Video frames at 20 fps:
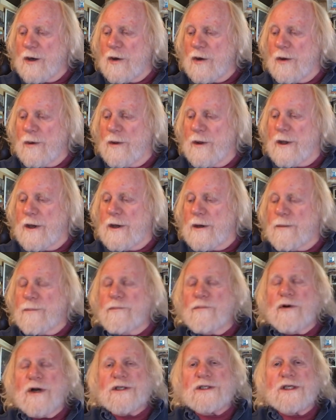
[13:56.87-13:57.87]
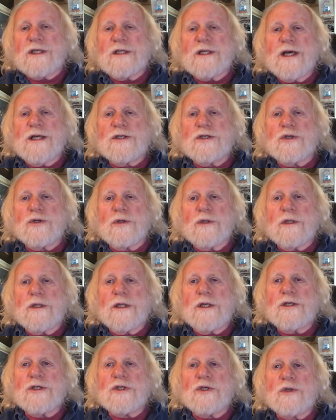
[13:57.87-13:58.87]
the whole
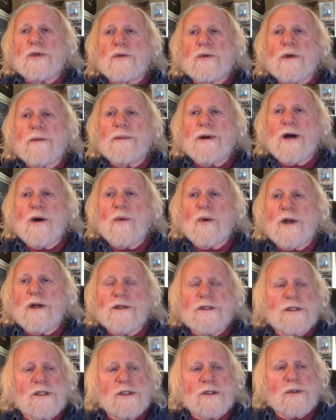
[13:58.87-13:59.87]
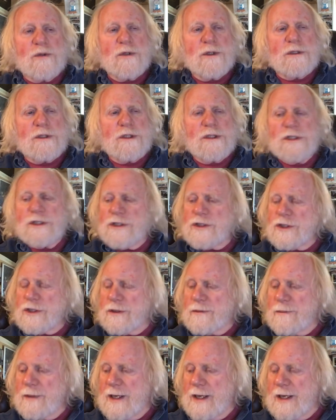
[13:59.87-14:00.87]
precedential issue about what does this court
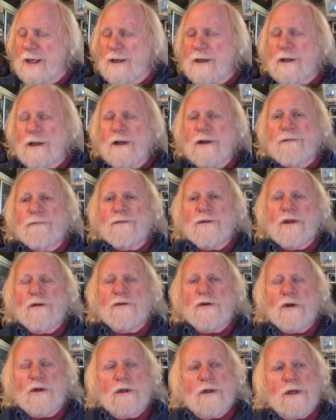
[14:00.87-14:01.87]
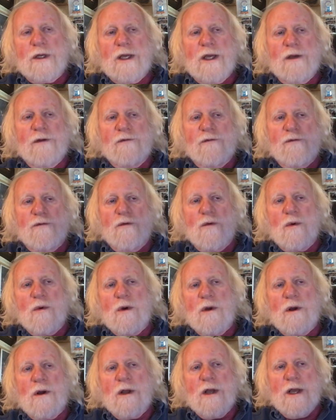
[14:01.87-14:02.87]
decision mean. If you're looking
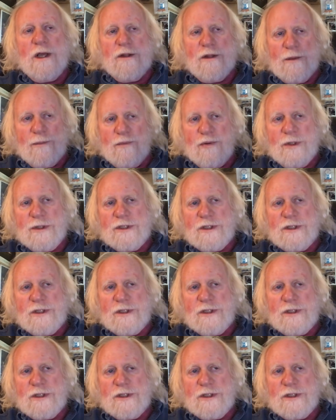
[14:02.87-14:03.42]
for the